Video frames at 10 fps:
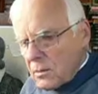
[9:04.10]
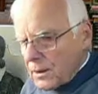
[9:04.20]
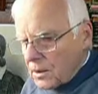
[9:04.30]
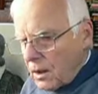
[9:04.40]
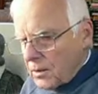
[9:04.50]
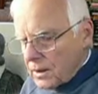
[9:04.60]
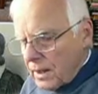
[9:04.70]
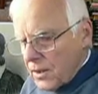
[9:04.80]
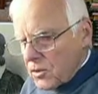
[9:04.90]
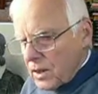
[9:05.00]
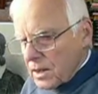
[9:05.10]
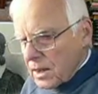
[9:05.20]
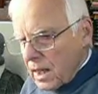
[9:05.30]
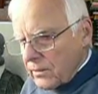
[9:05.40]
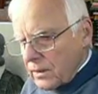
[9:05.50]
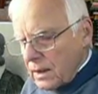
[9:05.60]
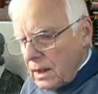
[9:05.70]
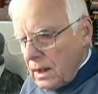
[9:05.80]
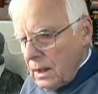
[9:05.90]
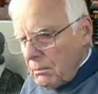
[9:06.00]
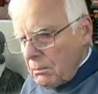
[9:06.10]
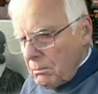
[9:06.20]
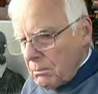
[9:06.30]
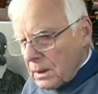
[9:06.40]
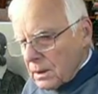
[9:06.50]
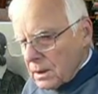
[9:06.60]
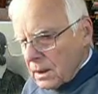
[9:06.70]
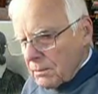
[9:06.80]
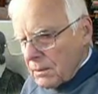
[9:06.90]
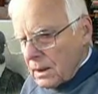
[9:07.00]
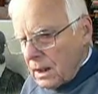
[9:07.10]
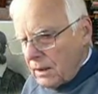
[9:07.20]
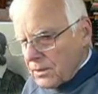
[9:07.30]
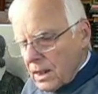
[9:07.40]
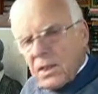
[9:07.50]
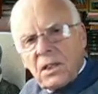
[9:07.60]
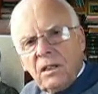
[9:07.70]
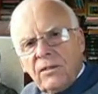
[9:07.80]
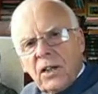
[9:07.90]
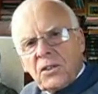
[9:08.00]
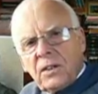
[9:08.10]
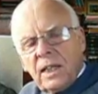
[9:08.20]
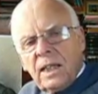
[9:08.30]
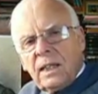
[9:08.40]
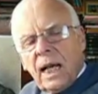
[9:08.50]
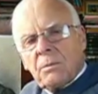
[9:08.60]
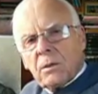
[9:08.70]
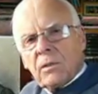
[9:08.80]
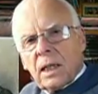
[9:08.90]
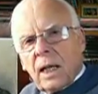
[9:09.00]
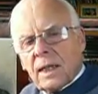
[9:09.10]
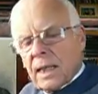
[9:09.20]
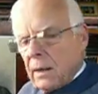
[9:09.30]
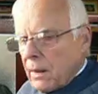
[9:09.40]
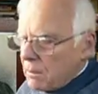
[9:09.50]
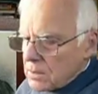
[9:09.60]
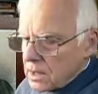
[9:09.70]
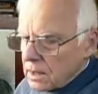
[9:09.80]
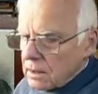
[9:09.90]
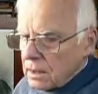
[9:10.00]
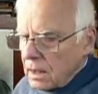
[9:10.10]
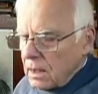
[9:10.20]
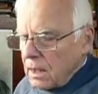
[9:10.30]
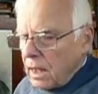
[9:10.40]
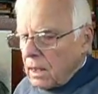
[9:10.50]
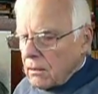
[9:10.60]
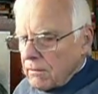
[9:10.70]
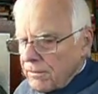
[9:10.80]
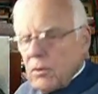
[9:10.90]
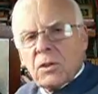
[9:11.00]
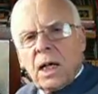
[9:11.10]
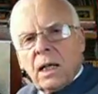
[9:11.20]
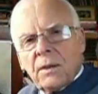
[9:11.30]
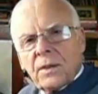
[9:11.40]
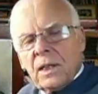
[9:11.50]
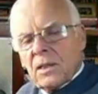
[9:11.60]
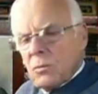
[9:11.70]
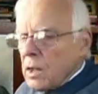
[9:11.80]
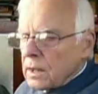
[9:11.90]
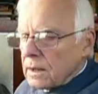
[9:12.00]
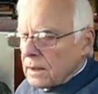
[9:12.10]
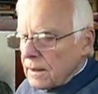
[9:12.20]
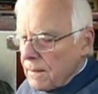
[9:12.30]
with God and entry into heaven. But um, after his conversion, he came to realize how empty and how futile these were,